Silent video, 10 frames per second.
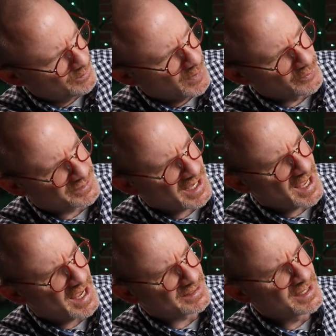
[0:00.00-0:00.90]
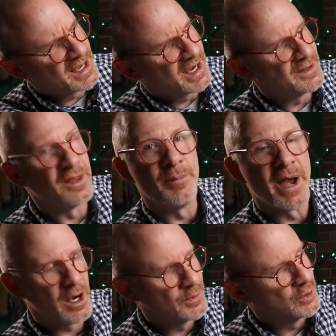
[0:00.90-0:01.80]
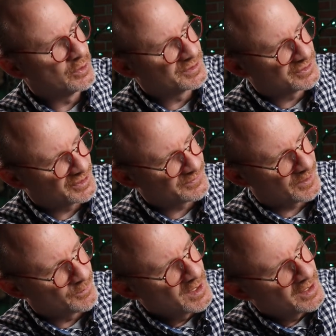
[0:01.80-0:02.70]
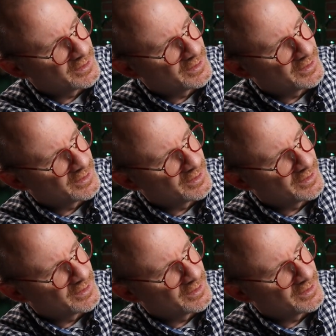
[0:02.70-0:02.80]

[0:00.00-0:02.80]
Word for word: both sides, and then the marabou is just from